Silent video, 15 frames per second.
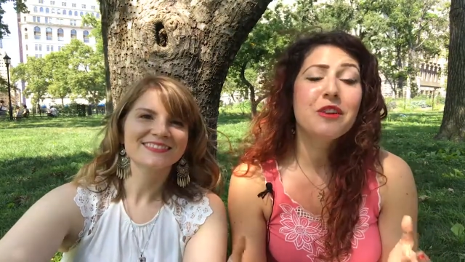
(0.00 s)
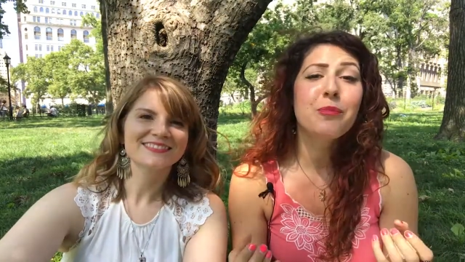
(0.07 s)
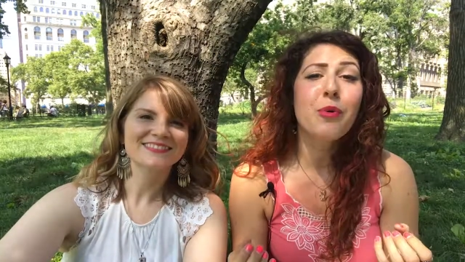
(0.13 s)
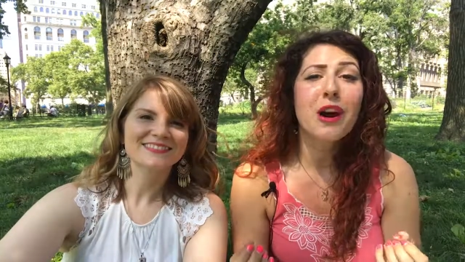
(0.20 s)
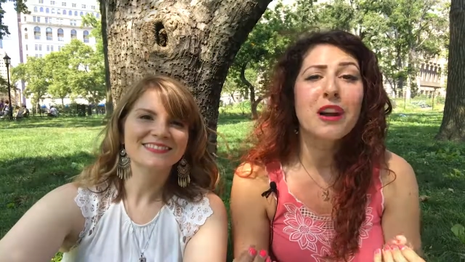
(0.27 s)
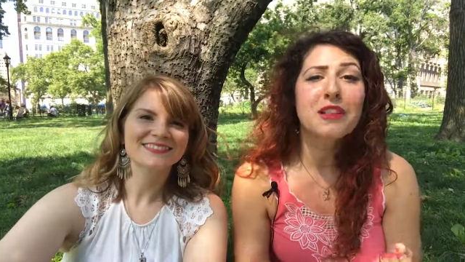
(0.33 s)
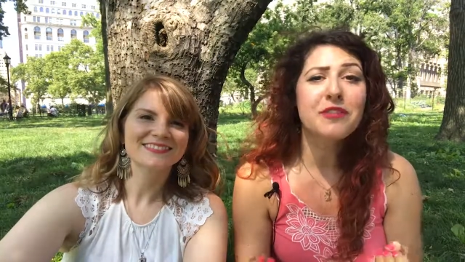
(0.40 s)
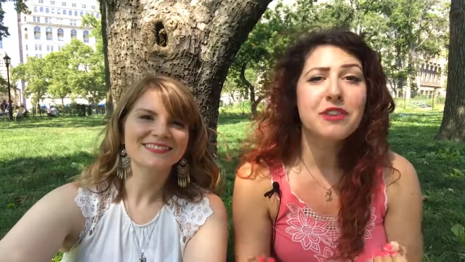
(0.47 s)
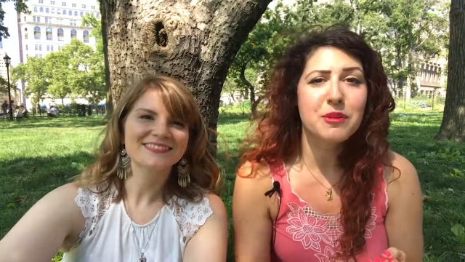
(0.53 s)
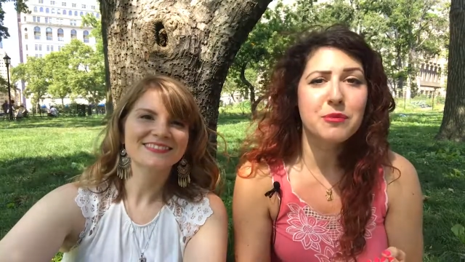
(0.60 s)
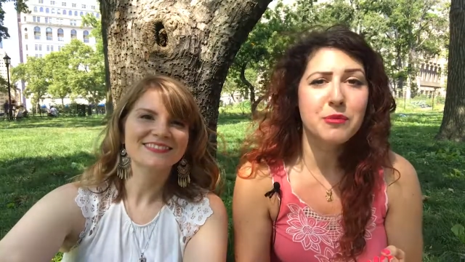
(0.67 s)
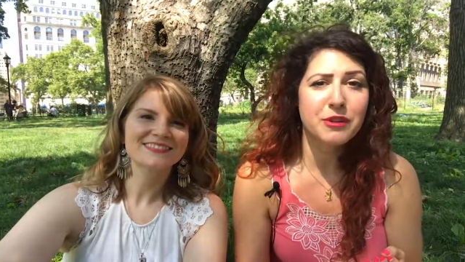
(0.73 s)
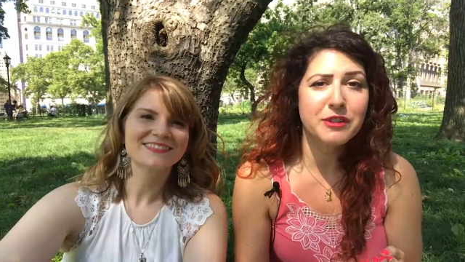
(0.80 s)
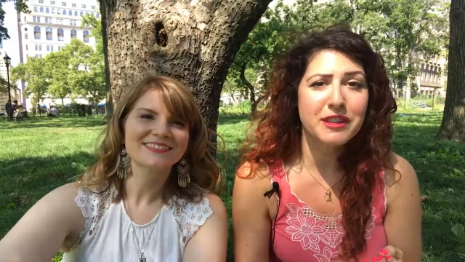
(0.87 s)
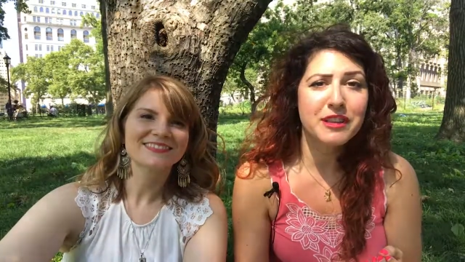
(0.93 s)
Speaker 1: you're part of a
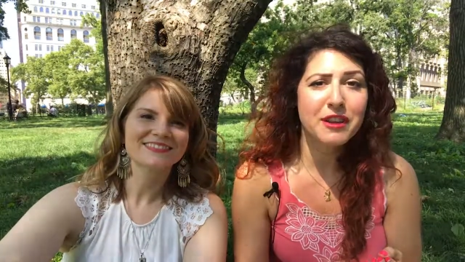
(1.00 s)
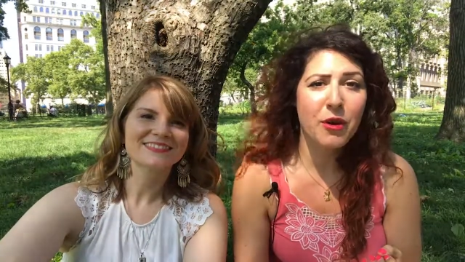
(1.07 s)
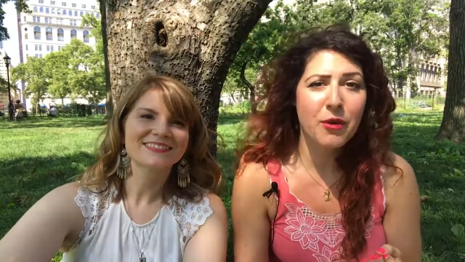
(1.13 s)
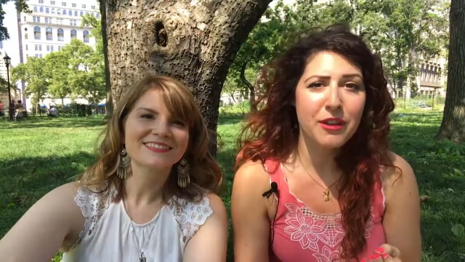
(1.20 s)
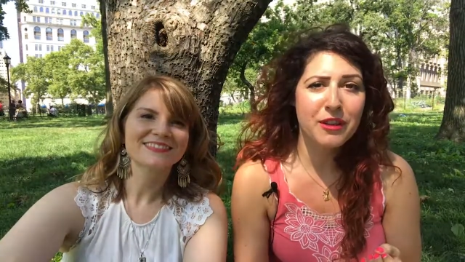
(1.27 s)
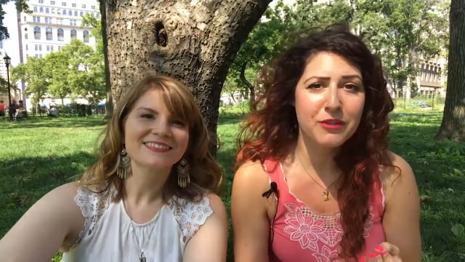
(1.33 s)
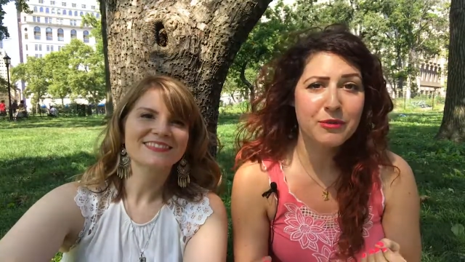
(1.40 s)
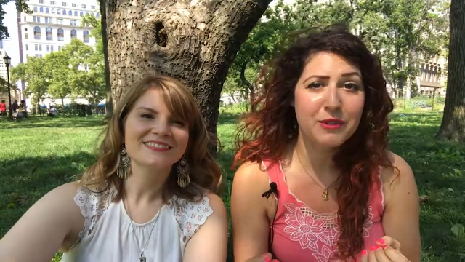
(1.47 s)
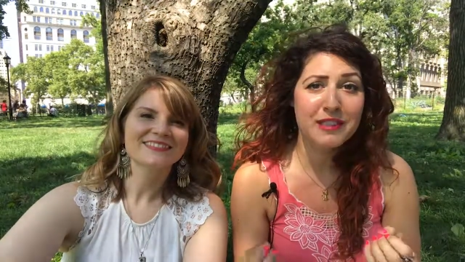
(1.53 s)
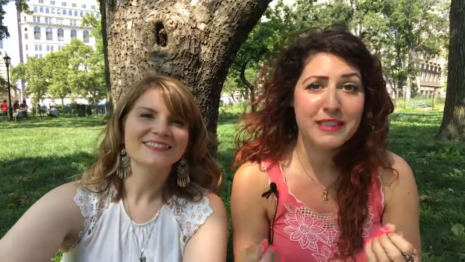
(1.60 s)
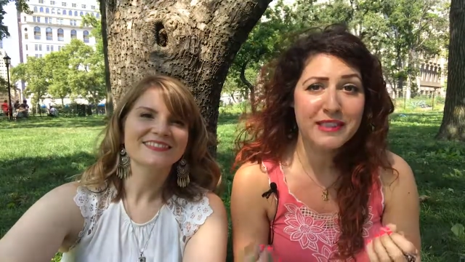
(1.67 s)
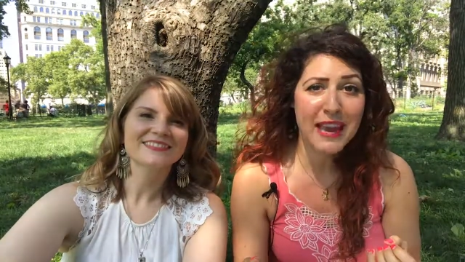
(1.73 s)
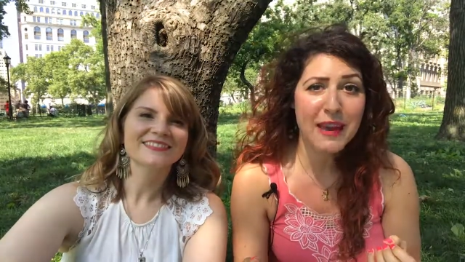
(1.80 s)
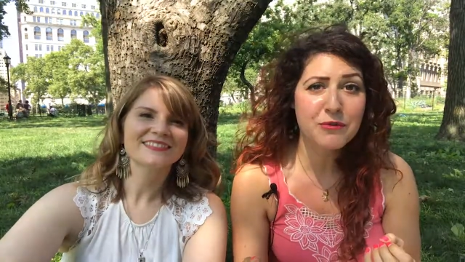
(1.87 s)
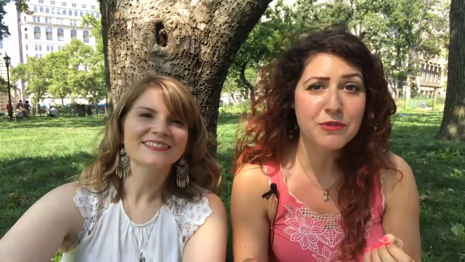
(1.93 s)
community going through the
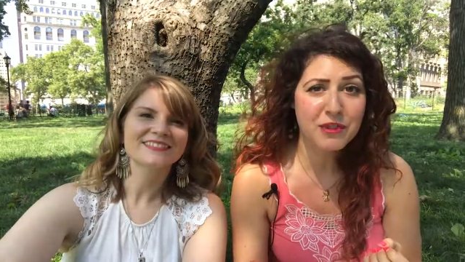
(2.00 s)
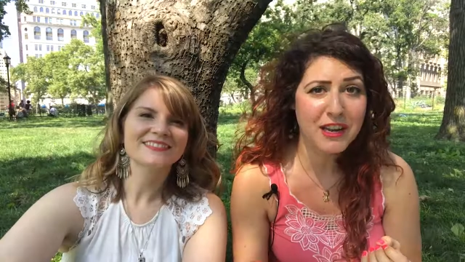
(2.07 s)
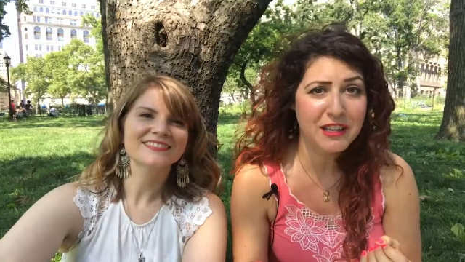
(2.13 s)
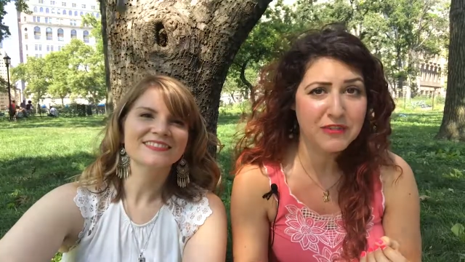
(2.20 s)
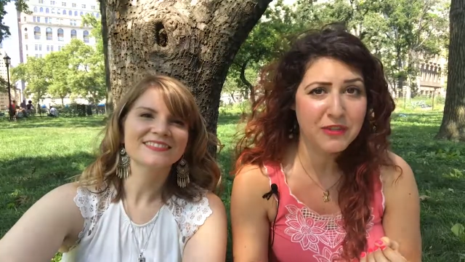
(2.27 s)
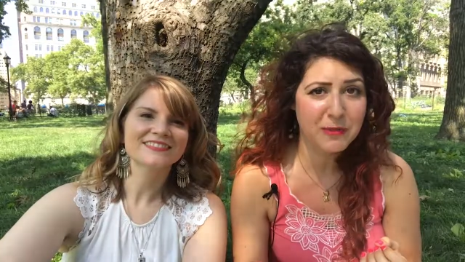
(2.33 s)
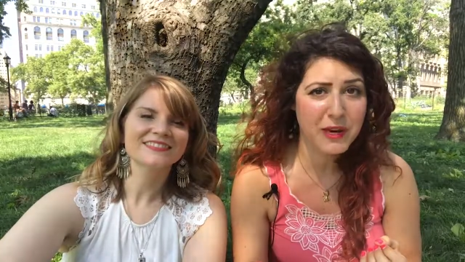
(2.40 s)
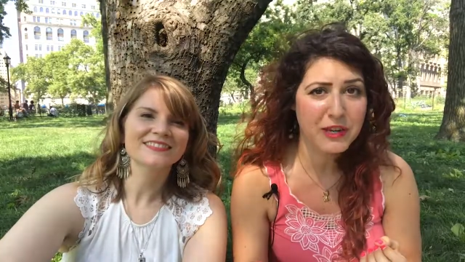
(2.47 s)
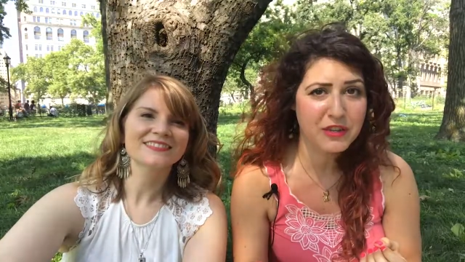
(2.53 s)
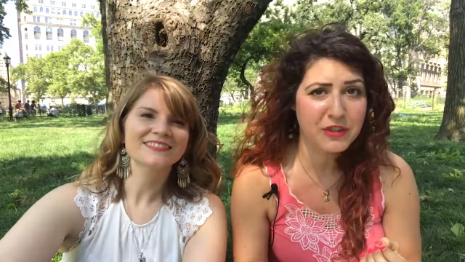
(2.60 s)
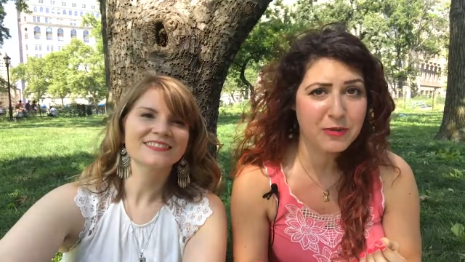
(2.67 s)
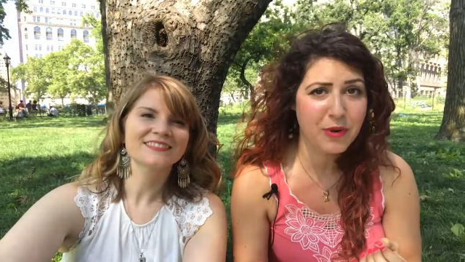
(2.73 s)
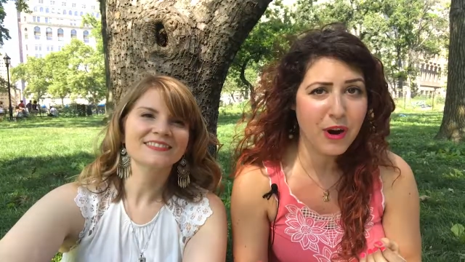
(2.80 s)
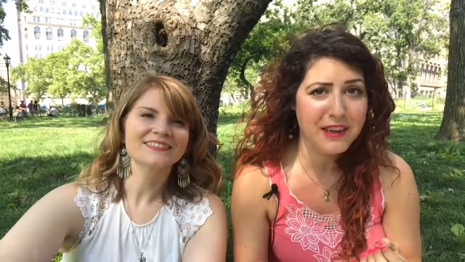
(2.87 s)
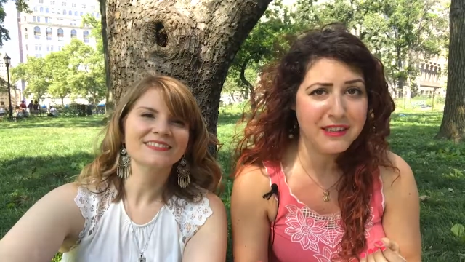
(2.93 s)
same
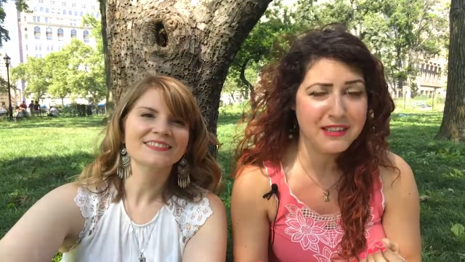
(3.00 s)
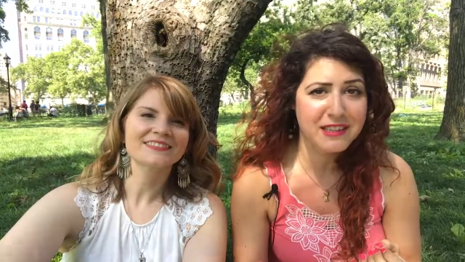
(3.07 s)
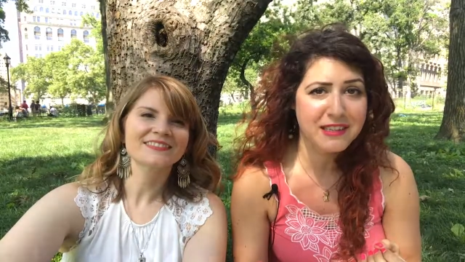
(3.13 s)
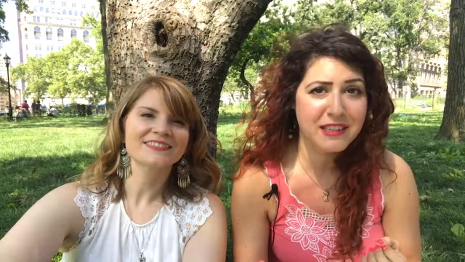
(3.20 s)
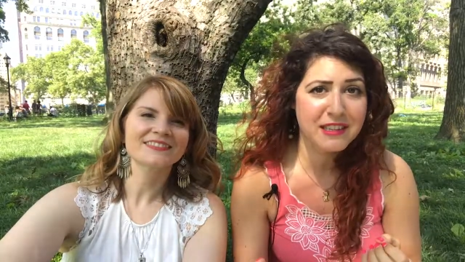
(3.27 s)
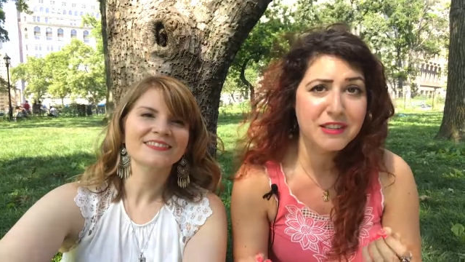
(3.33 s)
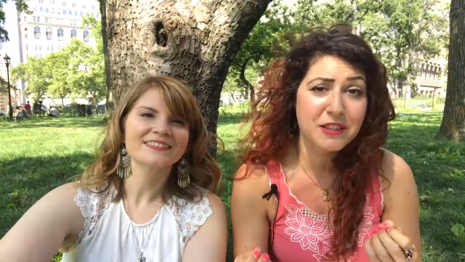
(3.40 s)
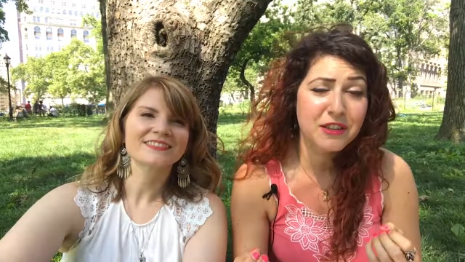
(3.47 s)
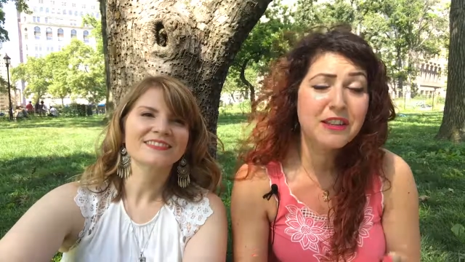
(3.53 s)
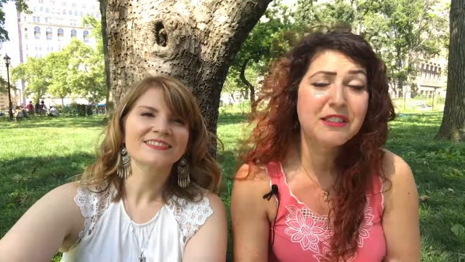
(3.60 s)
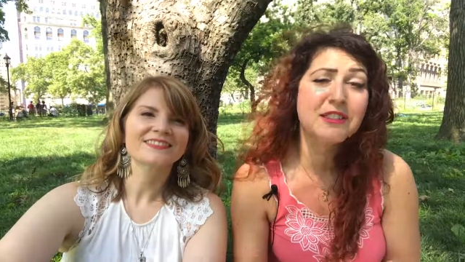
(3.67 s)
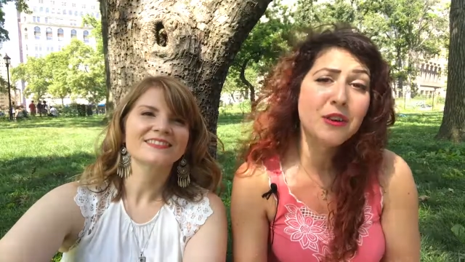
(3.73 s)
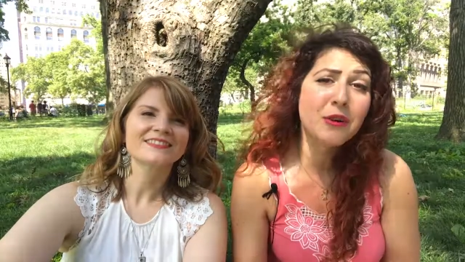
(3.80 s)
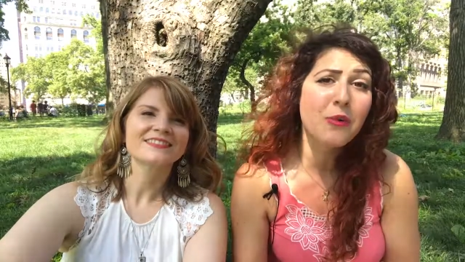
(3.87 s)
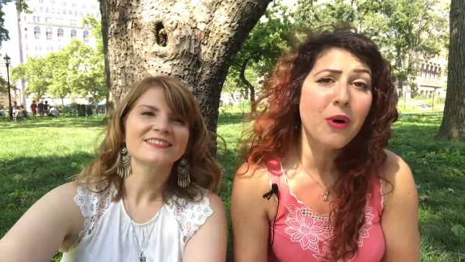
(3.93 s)
transformational process
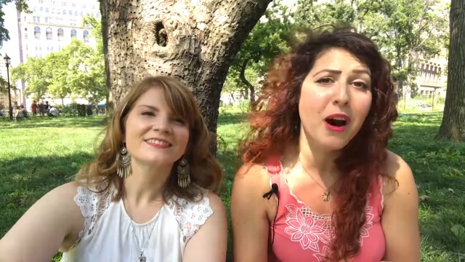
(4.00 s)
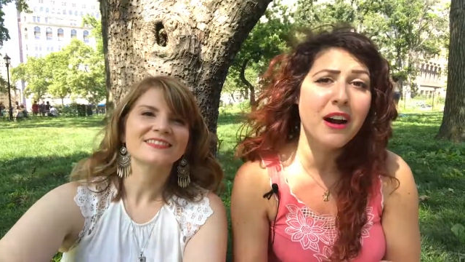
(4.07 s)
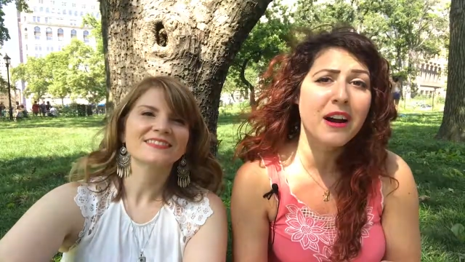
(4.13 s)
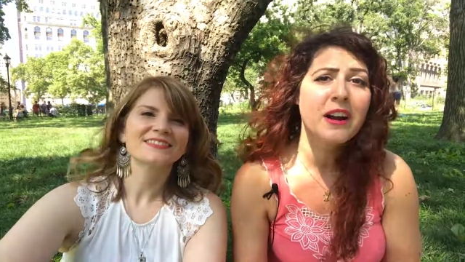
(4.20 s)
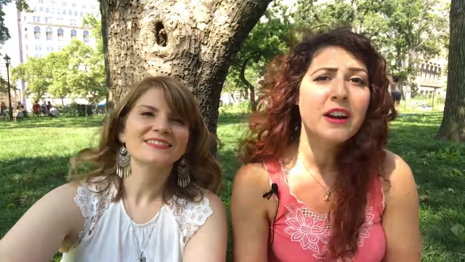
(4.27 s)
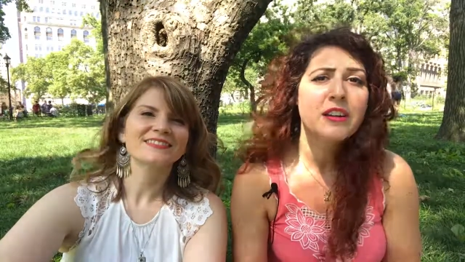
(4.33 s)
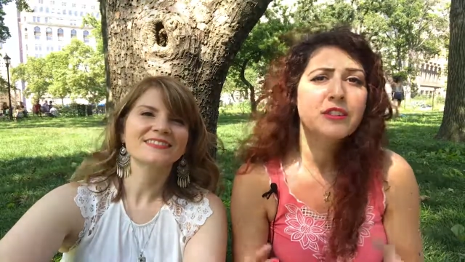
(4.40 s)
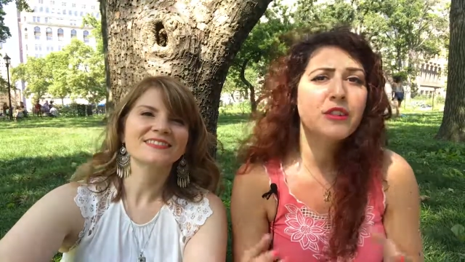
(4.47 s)
as you are,